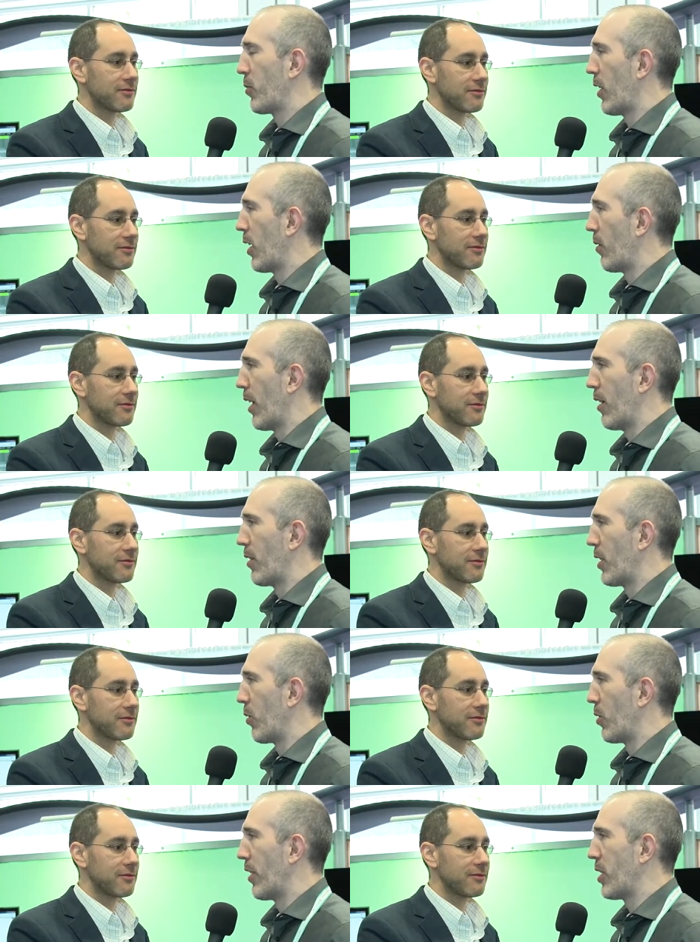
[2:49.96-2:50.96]
Speaker 1: running around,
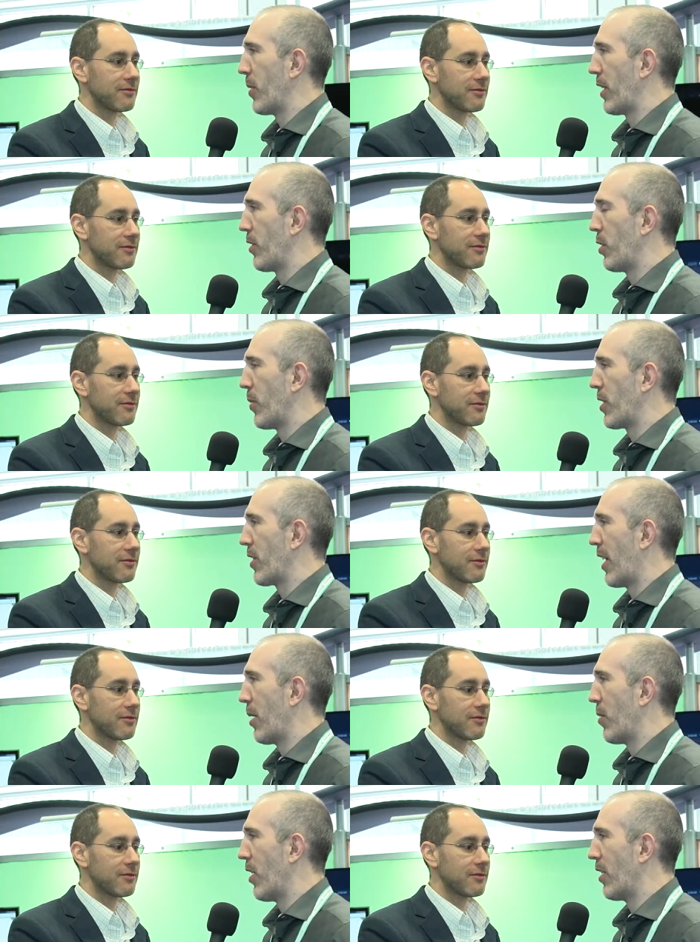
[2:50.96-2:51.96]
you know, really spending too much
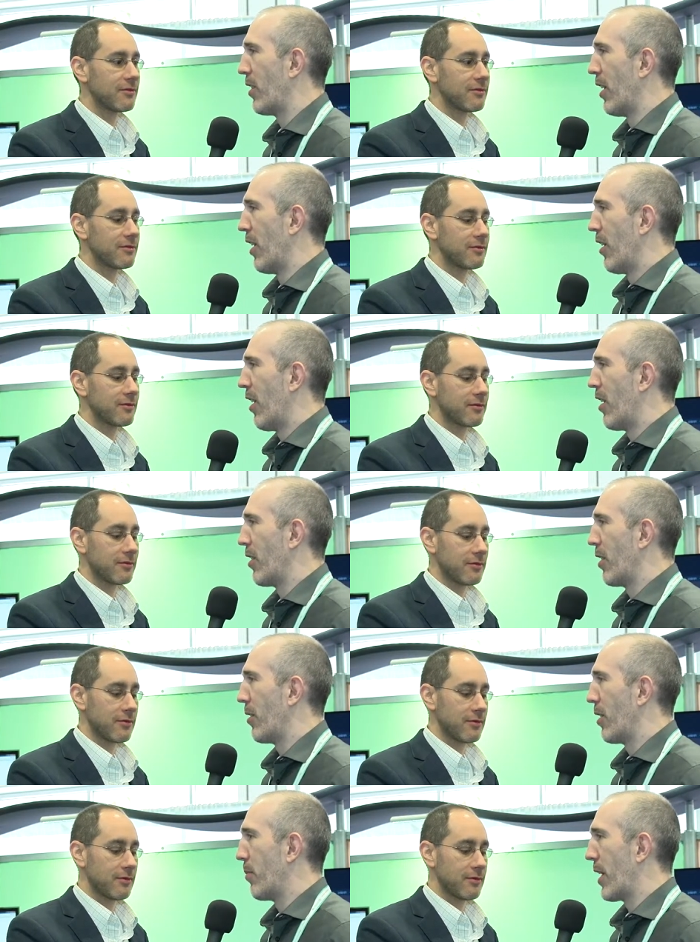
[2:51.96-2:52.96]
time on on
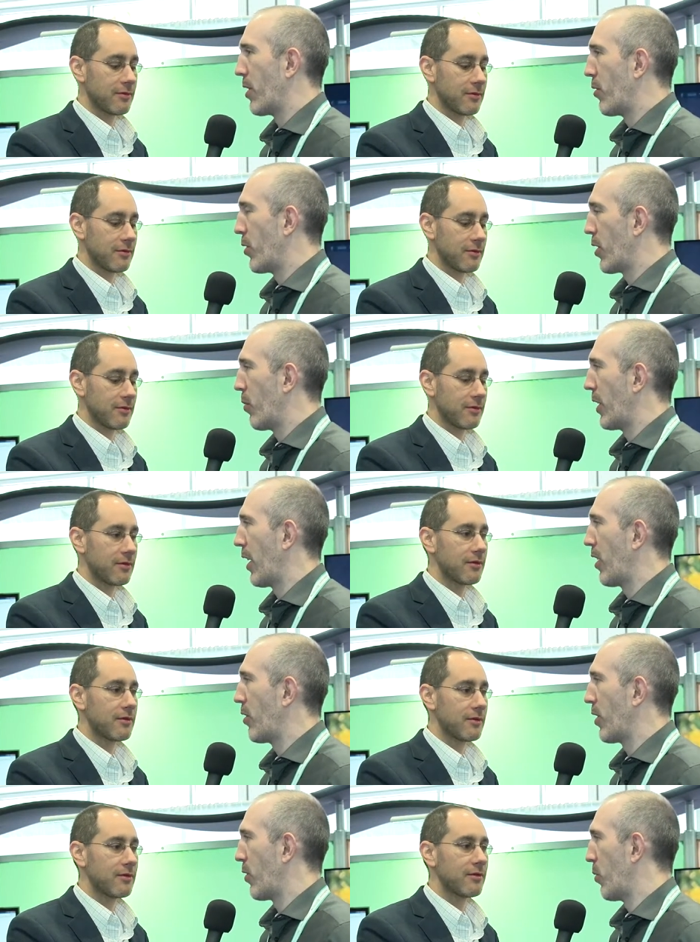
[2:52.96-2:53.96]
the, the minutia when they
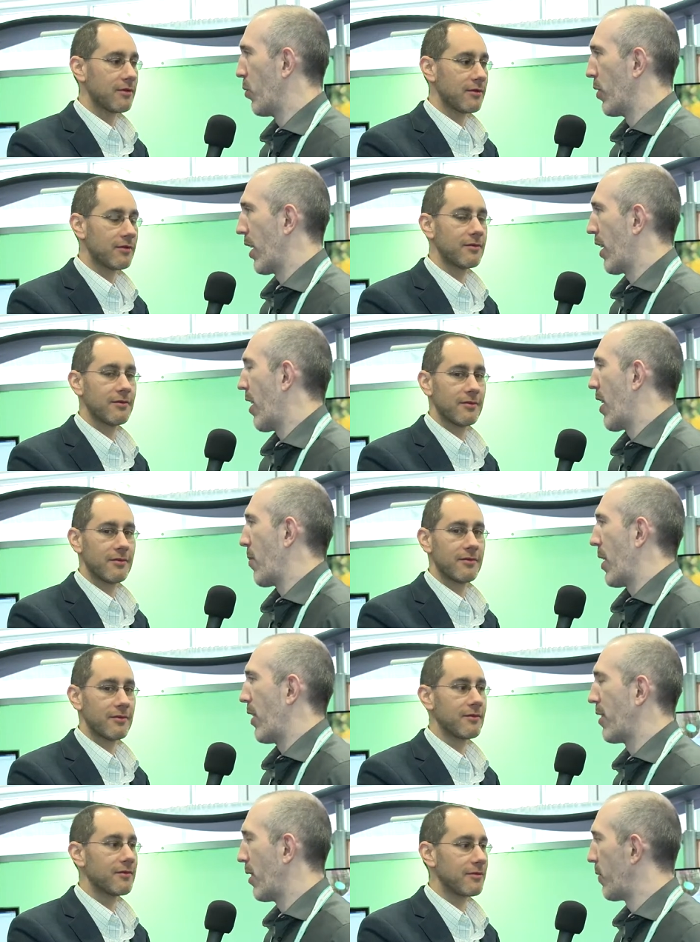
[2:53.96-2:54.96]
could use a tool that could
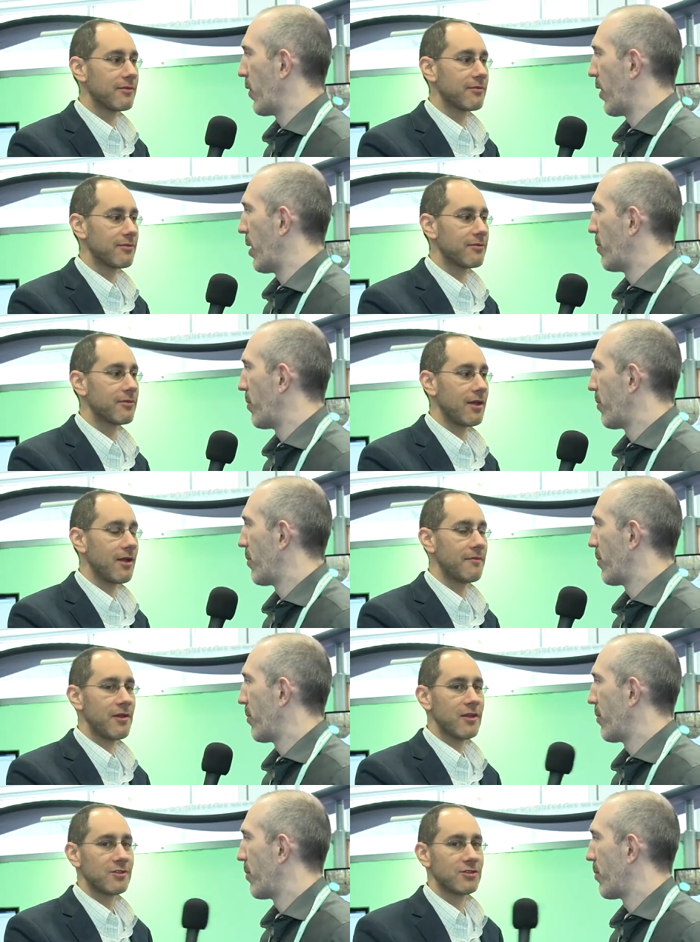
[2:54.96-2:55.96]
automate all that stuff for them. Yeah.
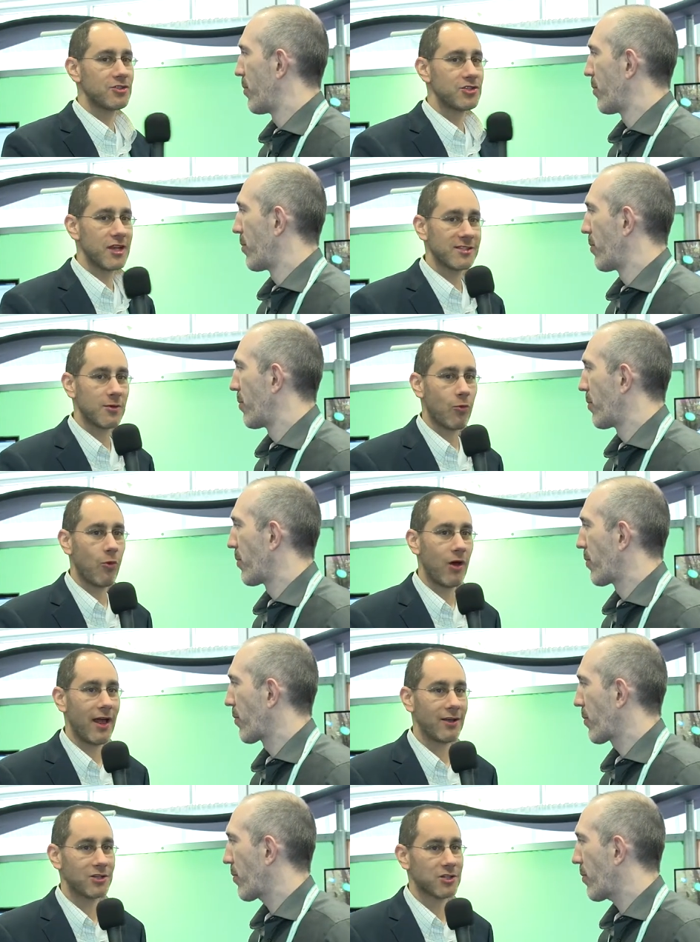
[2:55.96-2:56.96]
Speaker 2: So Jason,
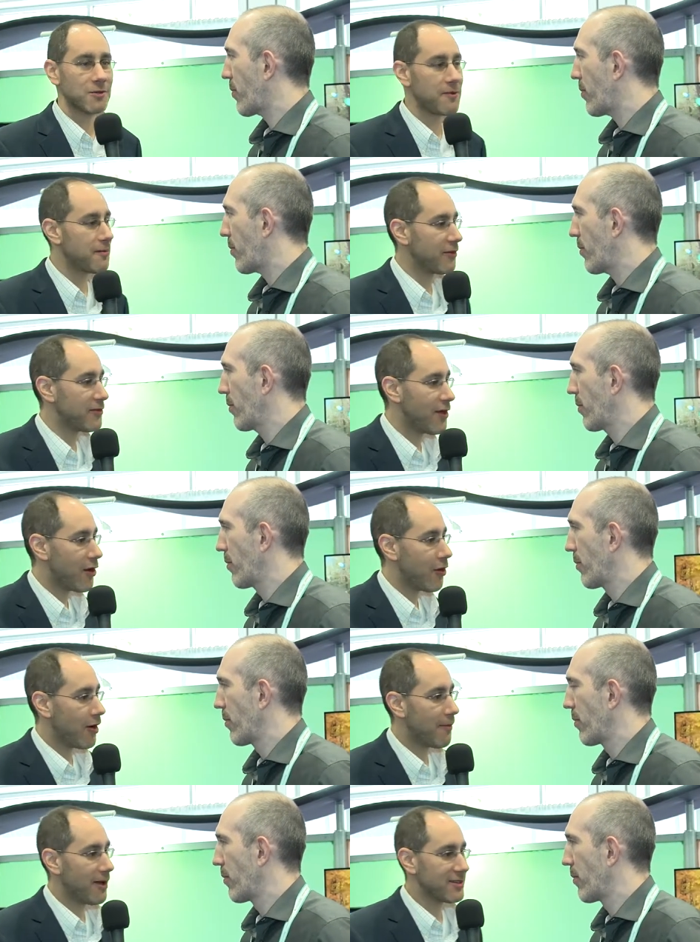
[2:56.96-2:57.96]
what else should people
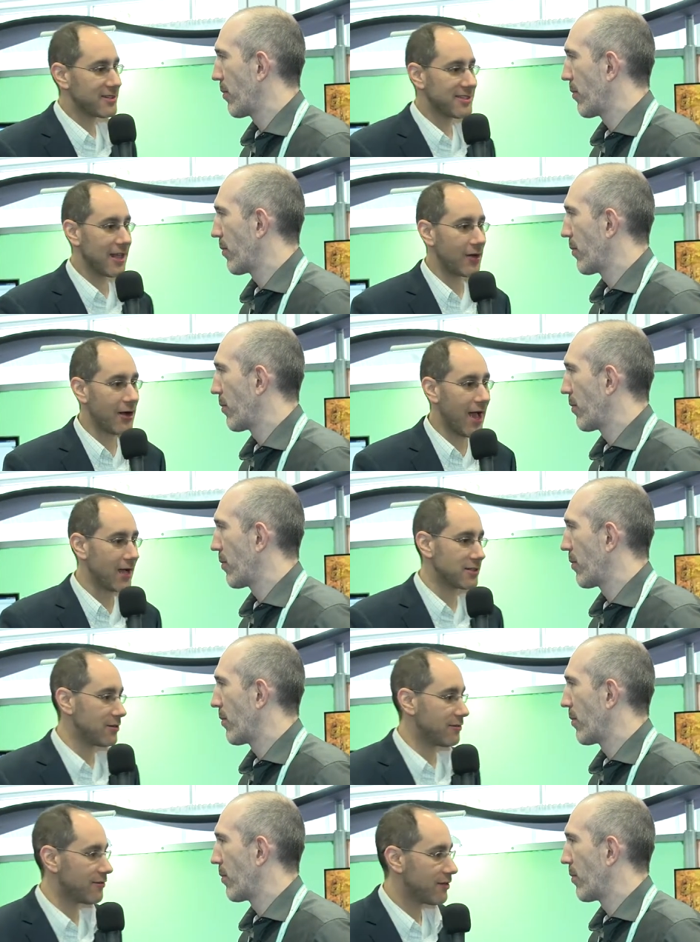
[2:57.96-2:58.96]
know about Seller
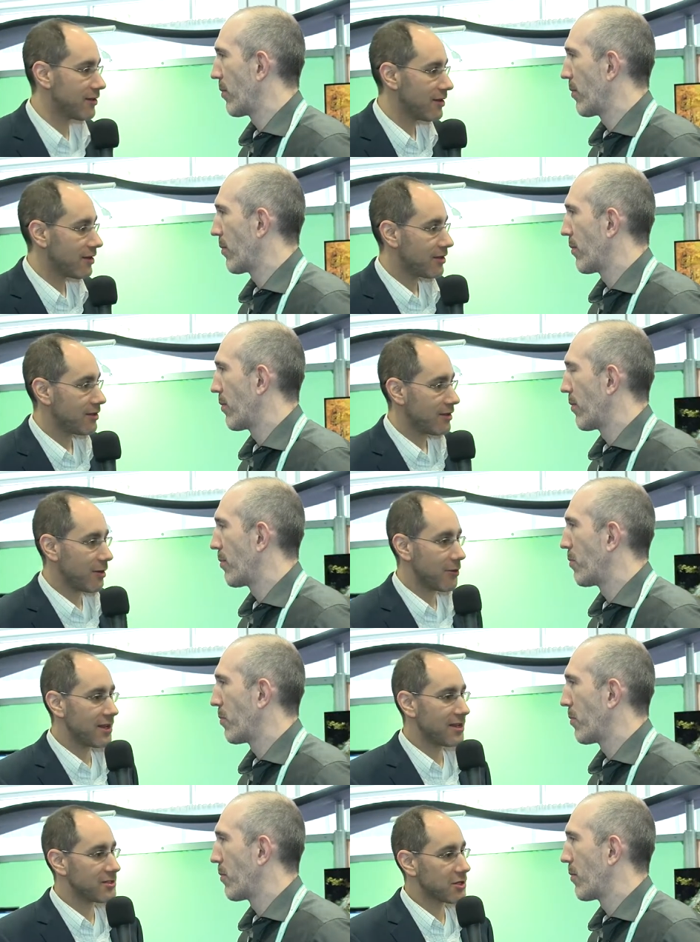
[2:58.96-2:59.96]
Active that
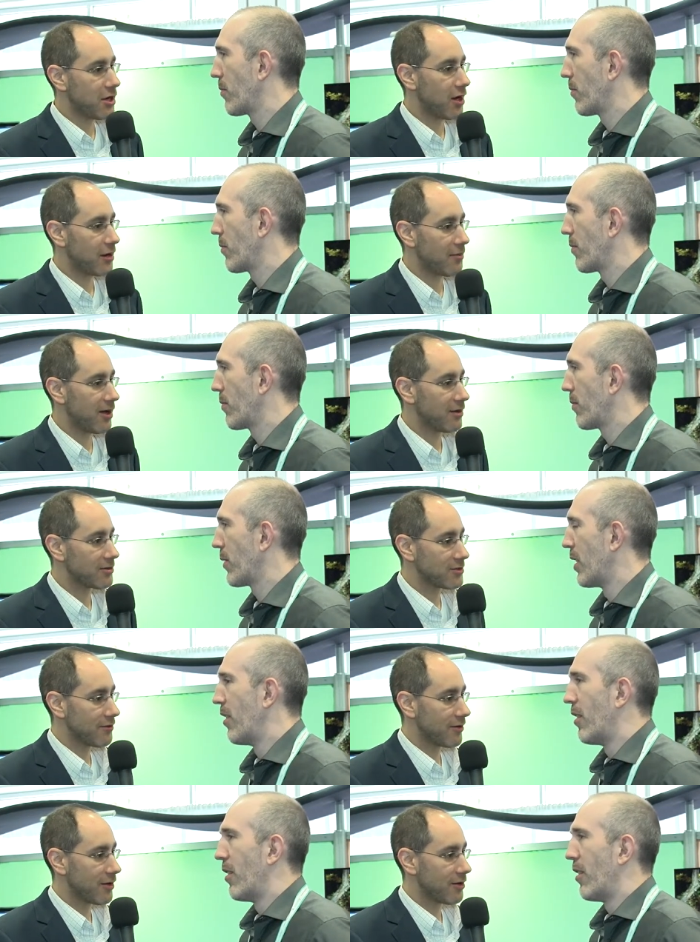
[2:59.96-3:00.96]
we didn't talk about
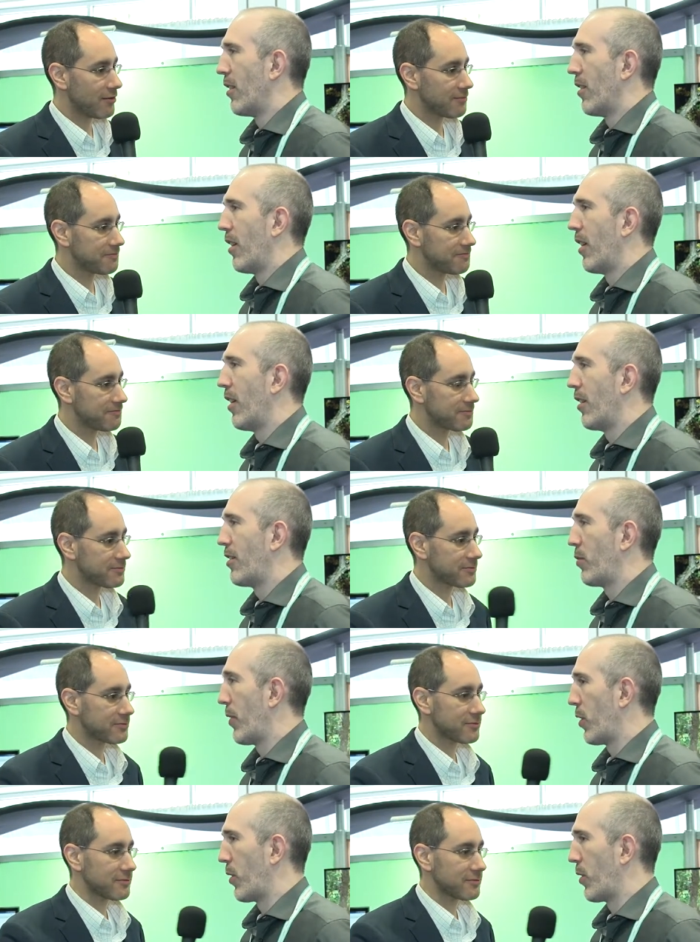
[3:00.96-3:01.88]
so far?
Speaker 1: Uh, we have a